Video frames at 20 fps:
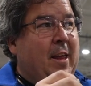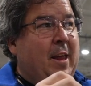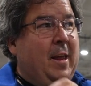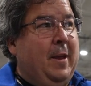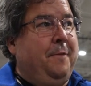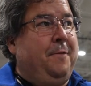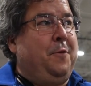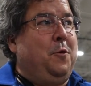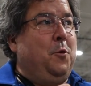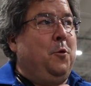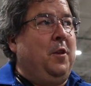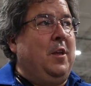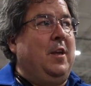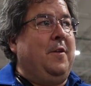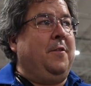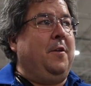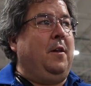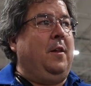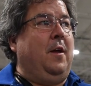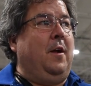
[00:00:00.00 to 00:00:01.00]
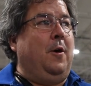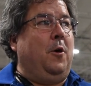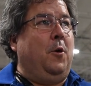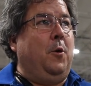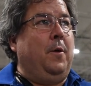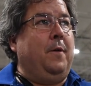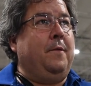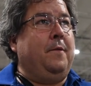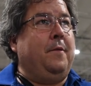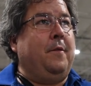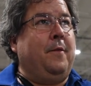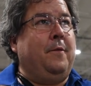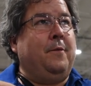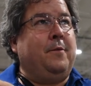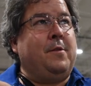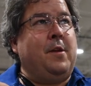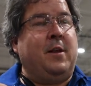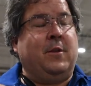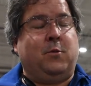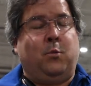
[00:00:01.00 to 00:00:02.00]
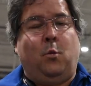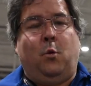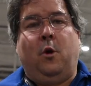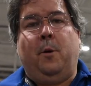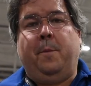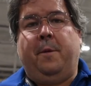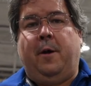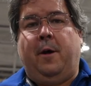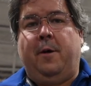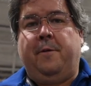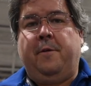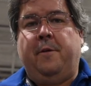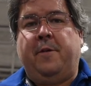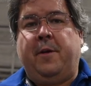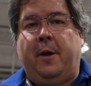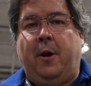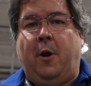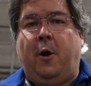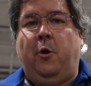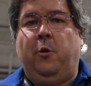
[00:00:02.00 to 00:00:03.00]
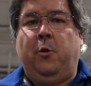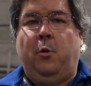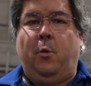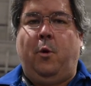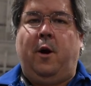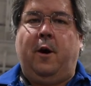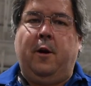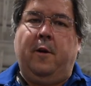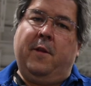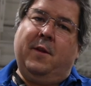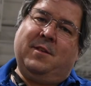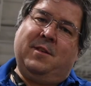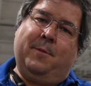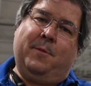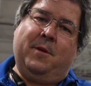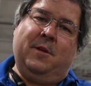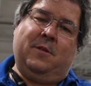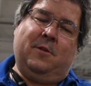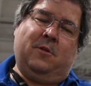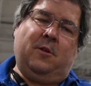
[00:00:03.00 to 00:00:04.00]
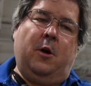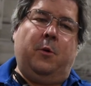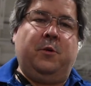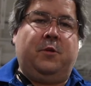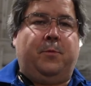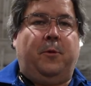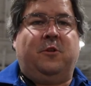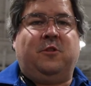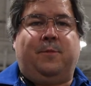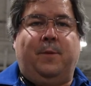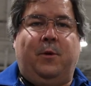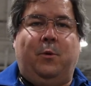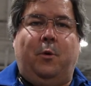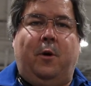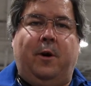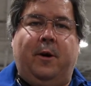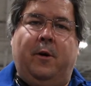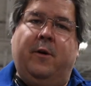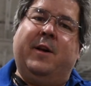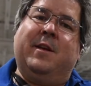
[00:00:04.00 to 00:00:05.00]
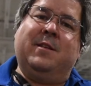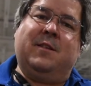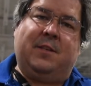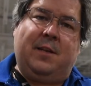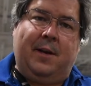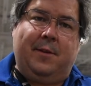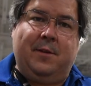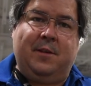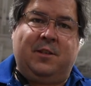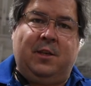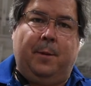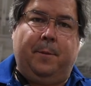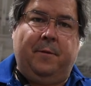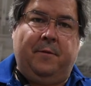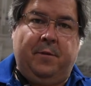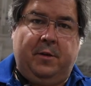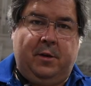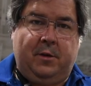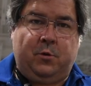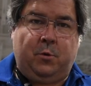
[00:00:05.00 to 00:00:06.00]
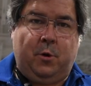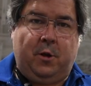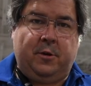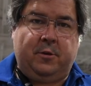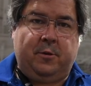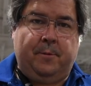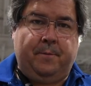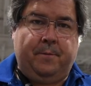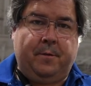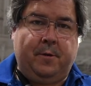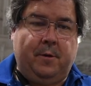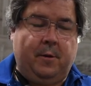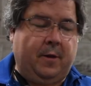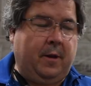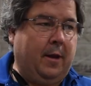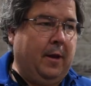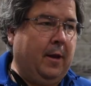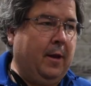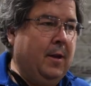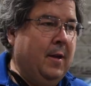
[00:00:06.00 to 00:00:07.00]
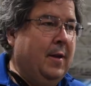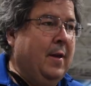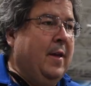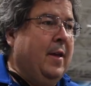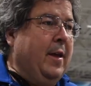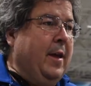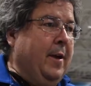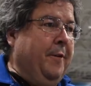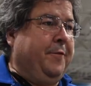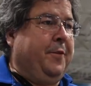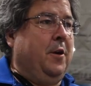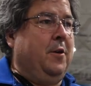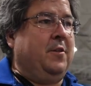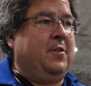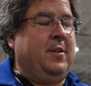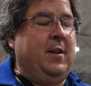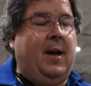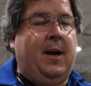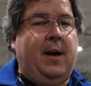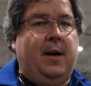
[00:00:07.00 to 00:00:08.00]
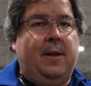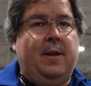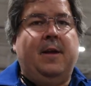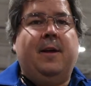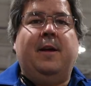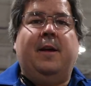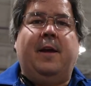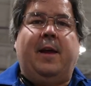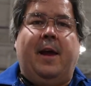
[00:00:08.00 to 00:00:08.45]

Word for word: if you leave it alone, it's warm enough that all the water that's, because there's always supposed to be water inside the sump of a dishwasher, okay? If there's not,